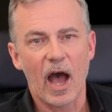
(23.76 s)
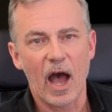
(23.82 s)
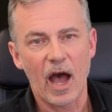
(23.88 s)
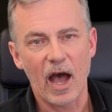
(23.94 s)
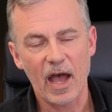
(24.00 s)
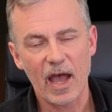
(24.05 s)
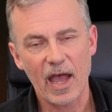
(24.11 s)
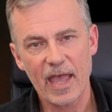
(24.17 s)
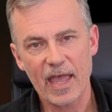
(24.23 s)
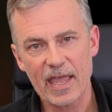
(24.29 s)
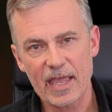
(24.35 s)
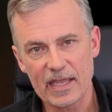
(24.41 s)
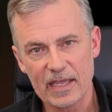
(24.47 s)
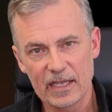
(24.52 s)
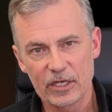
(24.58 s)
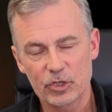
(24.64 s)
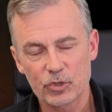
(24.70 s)

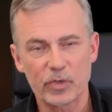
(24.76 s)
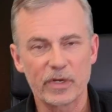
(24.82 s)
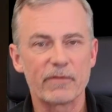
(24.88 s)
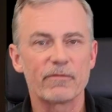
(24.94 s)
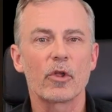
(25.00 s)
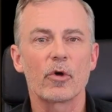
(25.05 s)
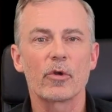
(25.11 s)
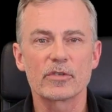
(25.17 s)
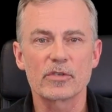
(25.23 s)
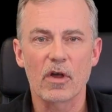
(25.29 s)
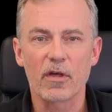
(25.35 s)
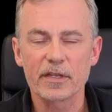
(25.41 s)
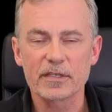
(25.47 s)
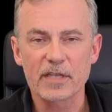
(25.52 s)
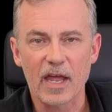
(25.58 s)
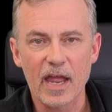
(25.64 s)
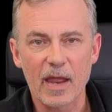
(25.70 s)
I treat floaters all
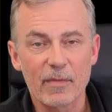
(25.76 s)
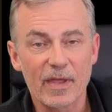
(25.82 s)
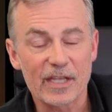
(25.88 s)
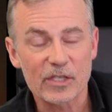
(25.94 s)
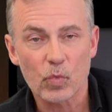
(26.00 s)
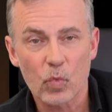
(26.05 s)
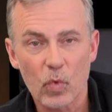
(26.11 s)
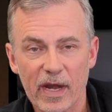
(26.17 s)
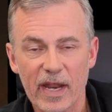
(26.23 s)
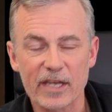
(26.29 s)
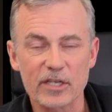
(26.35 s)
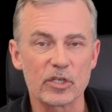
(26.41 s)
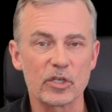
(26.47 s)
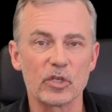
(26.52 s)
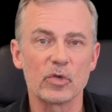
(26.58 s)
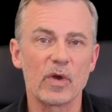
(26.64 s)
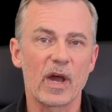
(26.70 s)
the time. It's what I
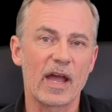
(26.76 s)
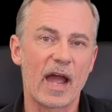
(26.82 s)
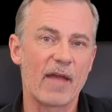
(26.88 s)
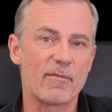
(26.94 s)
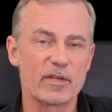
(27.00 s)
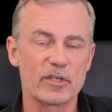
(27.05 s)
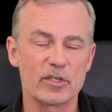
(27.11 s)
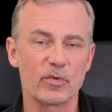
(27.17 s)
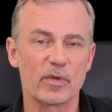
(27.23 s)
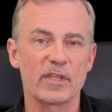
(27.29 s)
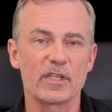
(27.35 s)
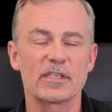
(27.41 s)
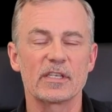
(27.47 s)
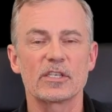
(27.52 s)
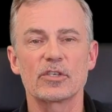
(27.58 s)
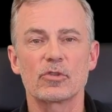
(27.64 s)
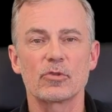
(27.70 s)
do. I've been doing
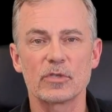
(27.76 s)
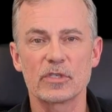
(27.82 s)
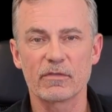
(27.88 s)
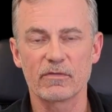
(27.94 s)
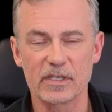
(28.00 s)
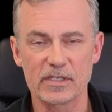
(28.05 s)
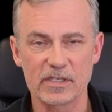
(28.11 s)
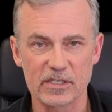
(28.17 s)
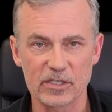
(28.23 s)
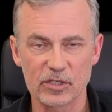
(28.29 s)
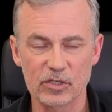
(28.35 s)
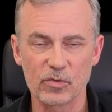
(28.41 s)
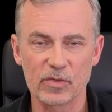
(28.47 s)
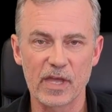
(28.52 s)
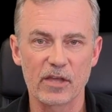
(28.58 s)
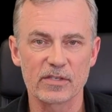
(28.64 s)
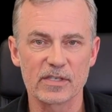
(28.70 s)
this exclusively since
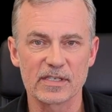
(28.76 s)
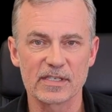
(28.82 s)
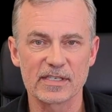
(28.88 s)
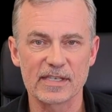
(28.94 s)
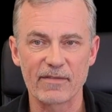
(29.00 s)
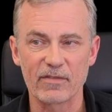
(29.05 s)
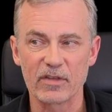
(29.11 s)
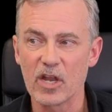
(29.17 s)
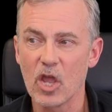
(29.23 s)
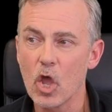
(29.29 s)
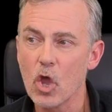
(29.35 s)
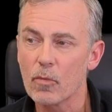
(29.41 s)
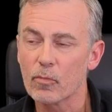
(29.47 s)
2007.